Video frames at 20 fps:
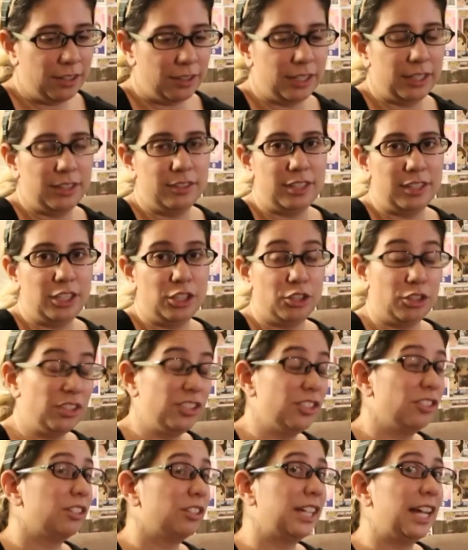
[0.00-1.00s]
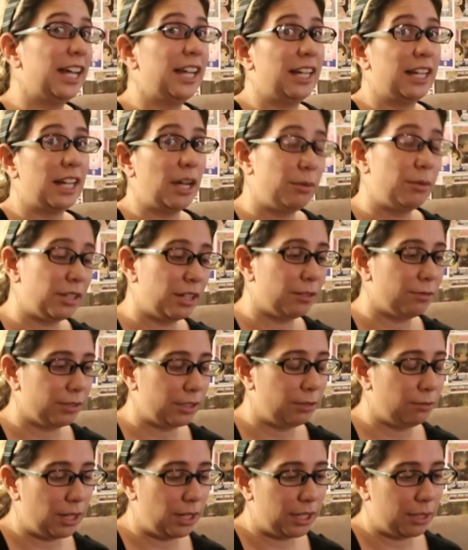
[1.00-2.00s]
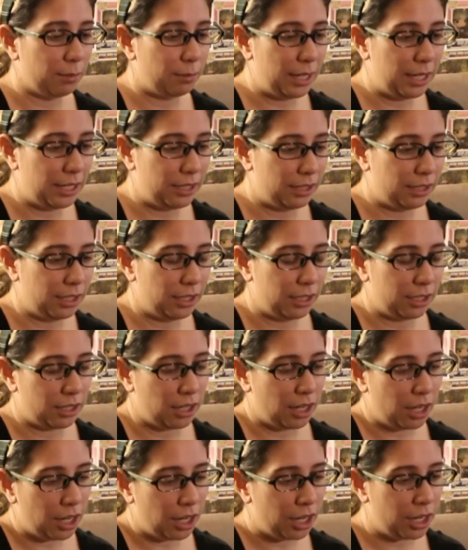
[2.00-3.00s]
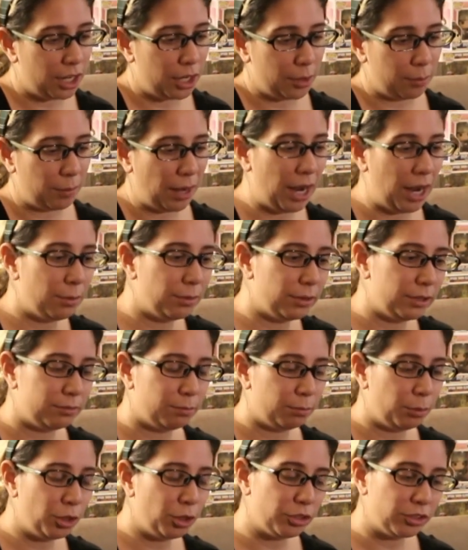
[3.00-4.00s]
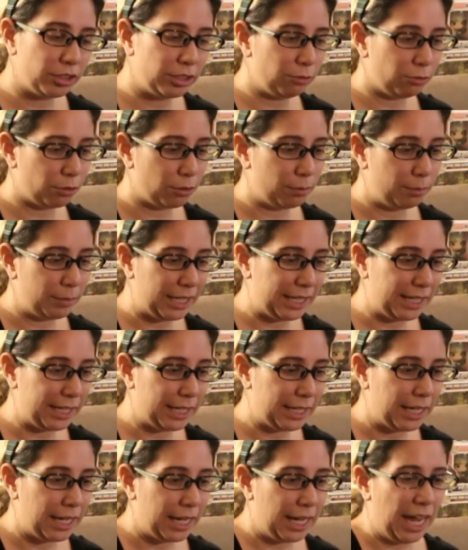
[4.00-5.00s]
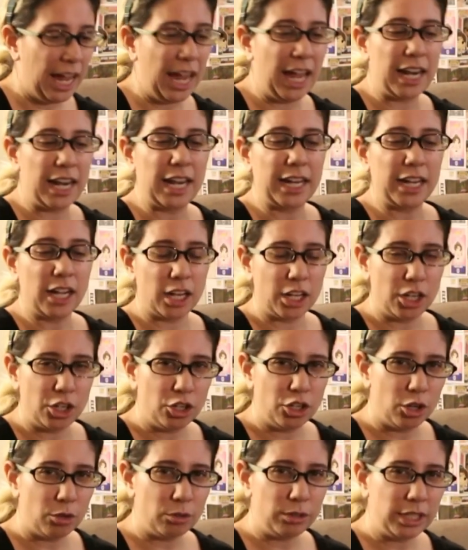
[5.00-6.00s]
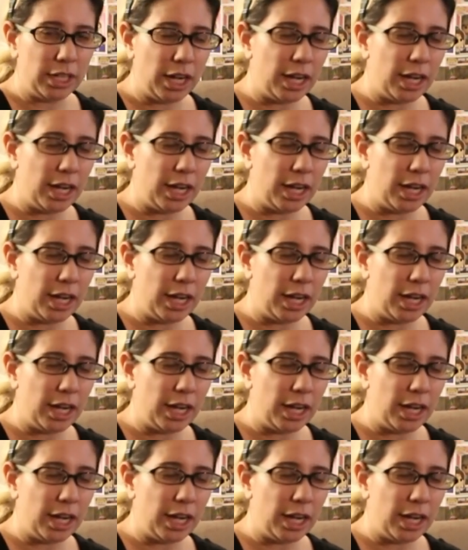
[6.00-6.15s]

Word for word: of this and you can still get it, I would definitely recommend it. Um, I would personally, for me, had I kind of known the